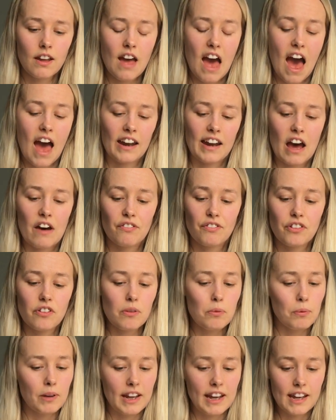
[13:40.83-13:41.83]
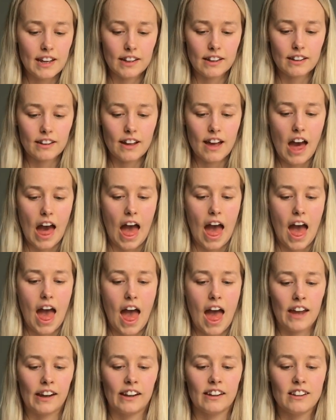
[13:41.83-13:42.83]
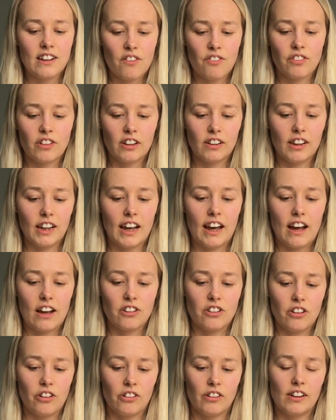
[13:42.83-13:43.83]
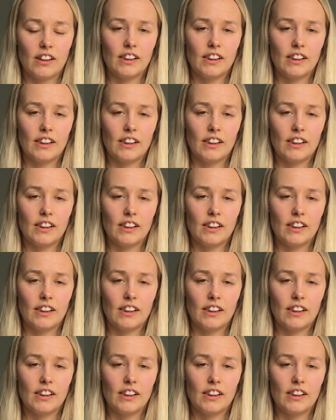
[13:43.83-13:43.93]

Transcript: And after a week, and I had done